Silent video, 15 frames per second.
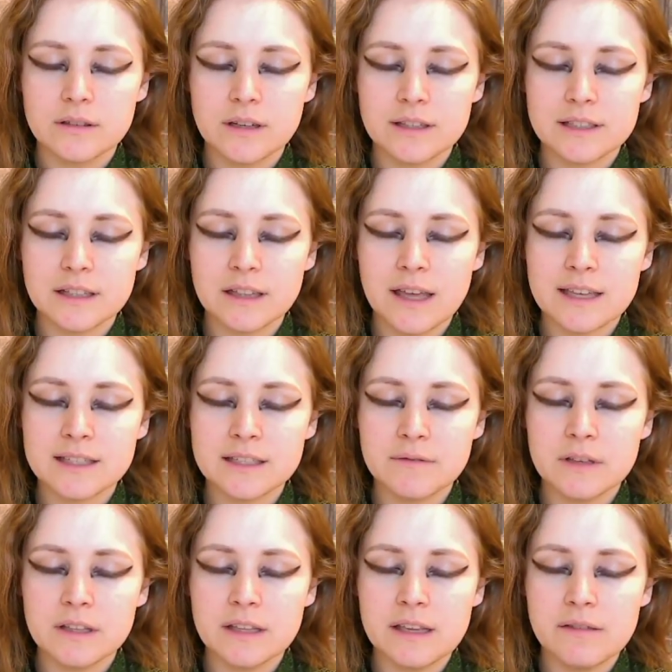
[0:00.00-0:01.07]
As the last of
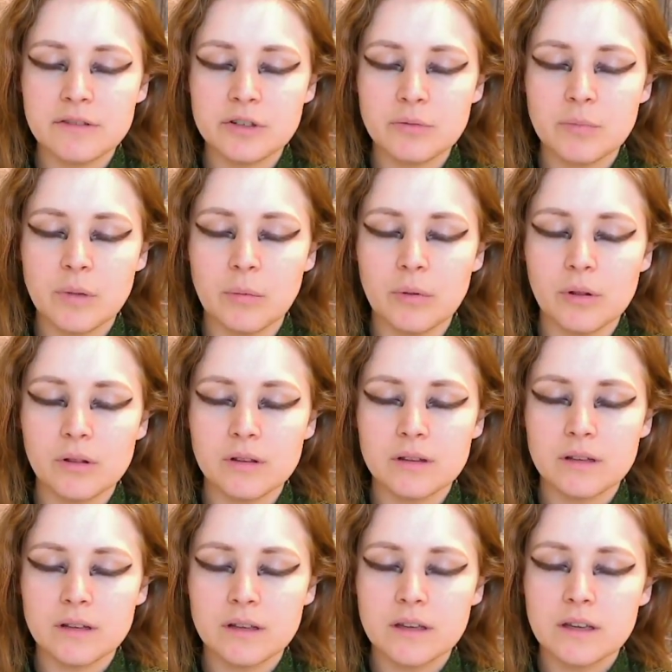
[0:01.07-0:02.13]
it leaves your bubble,
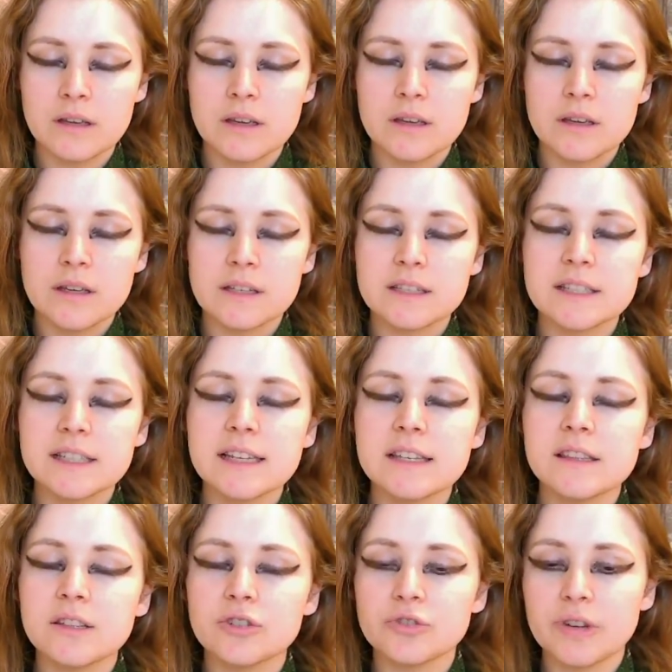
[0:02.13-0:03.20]
see
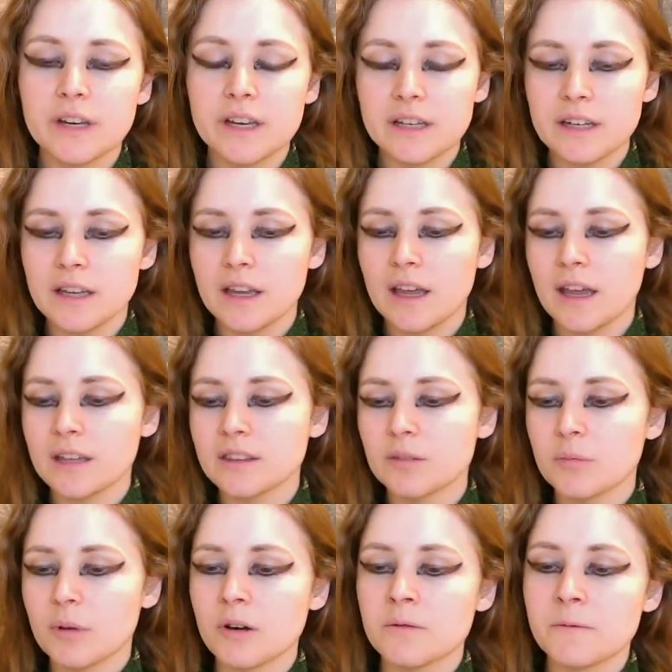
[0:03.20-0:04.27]
the drain at the
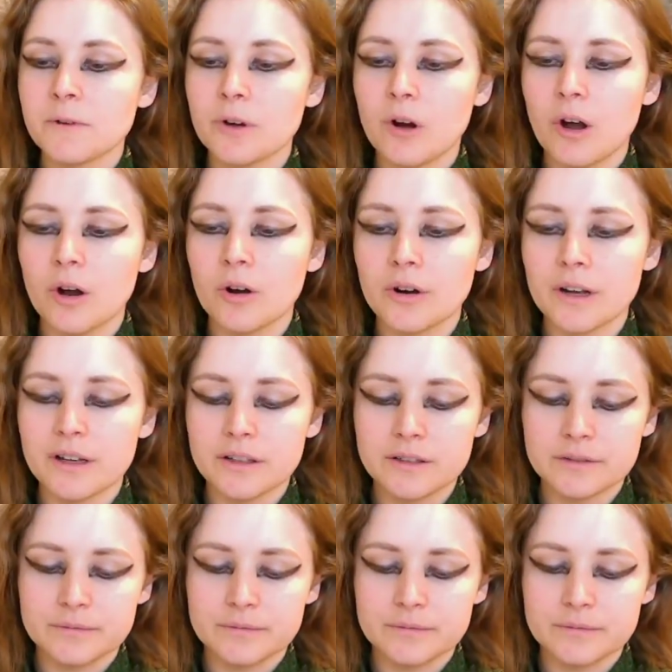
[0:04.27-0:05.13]
bottom of your aura